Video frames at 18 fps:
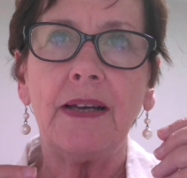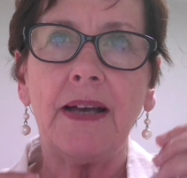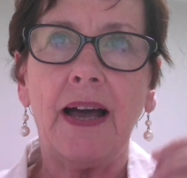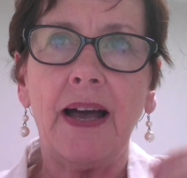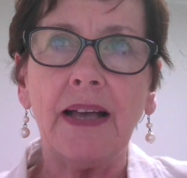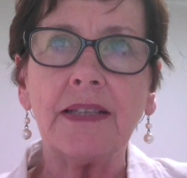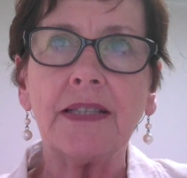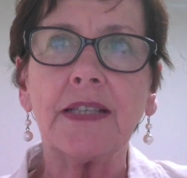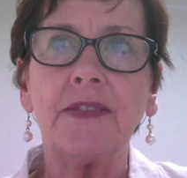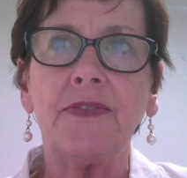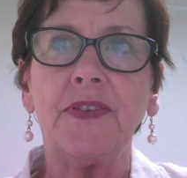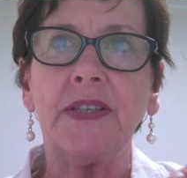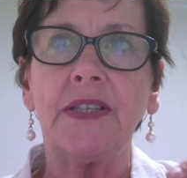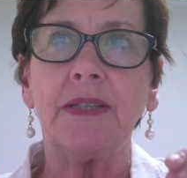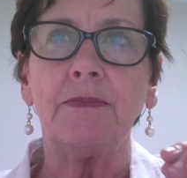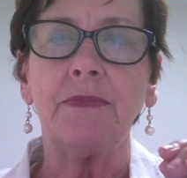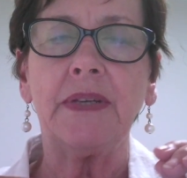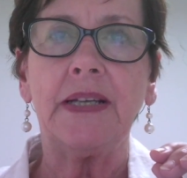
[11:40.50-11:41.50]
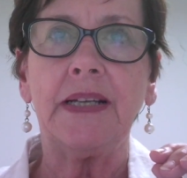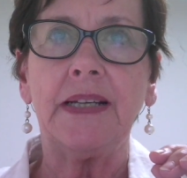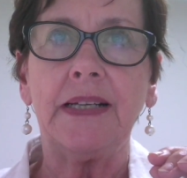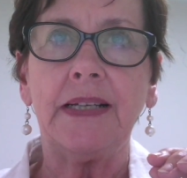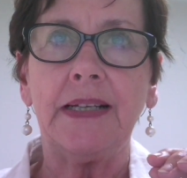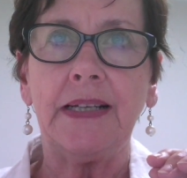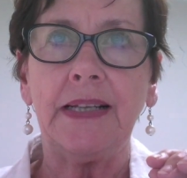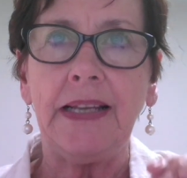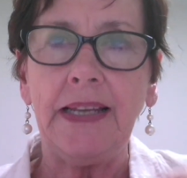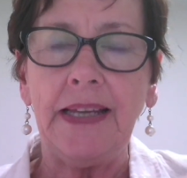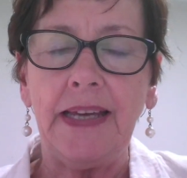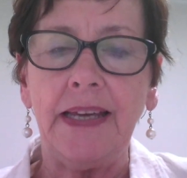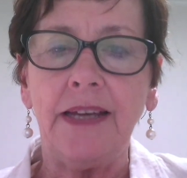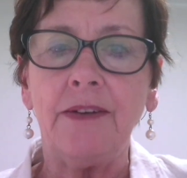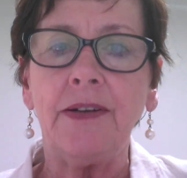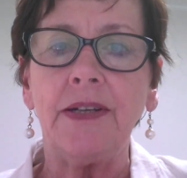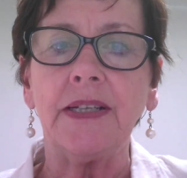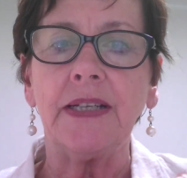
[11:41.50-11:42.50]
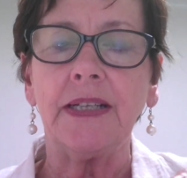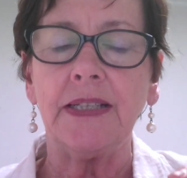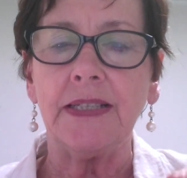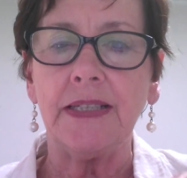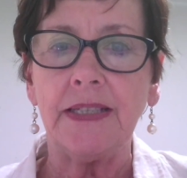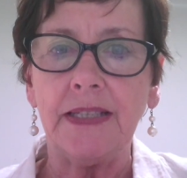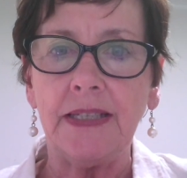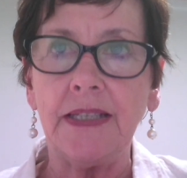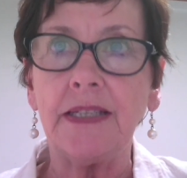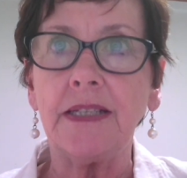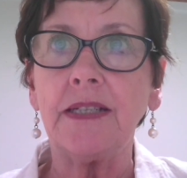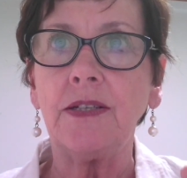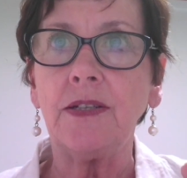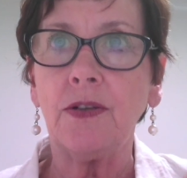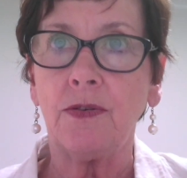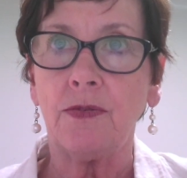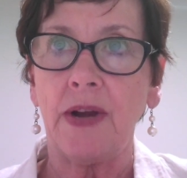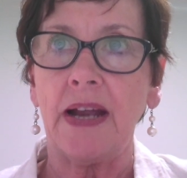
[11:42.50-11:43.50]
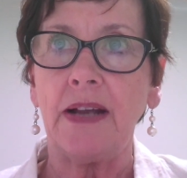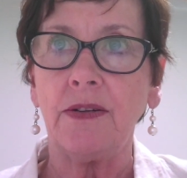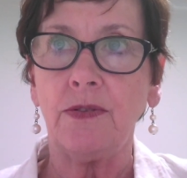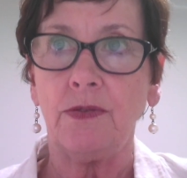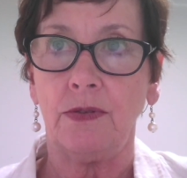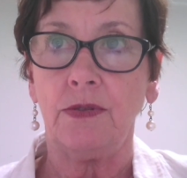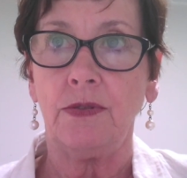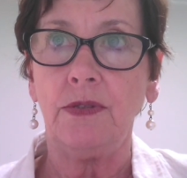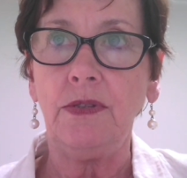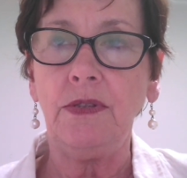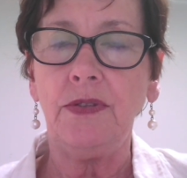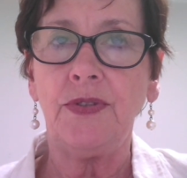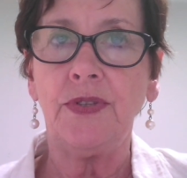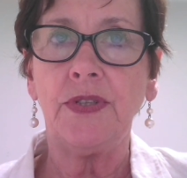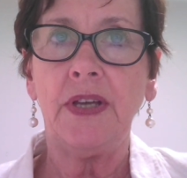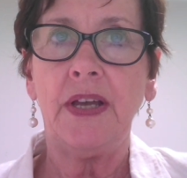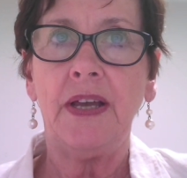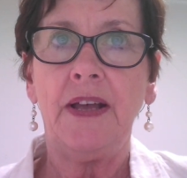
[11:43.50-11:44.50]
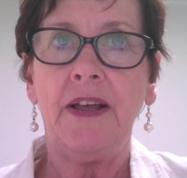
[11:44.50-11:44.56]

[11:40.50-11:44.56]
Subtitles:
ask for some clear and consistent ground rules,